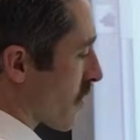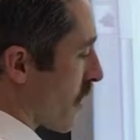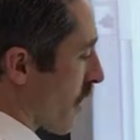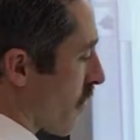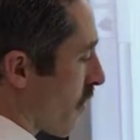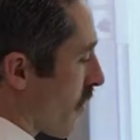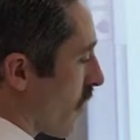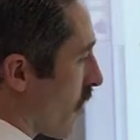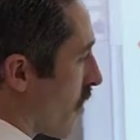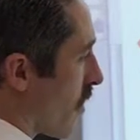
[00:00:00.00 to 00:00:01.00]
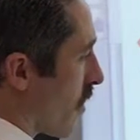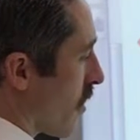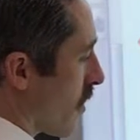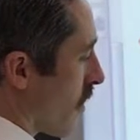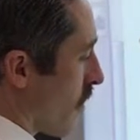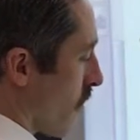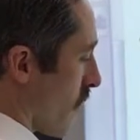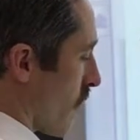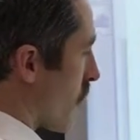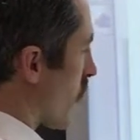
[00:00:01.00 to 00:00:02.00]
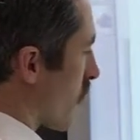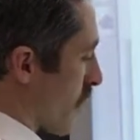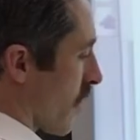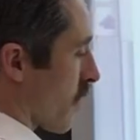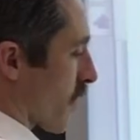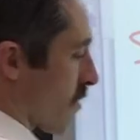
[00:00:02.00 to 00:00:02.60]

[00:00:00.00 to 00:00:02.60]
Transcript: south. So south we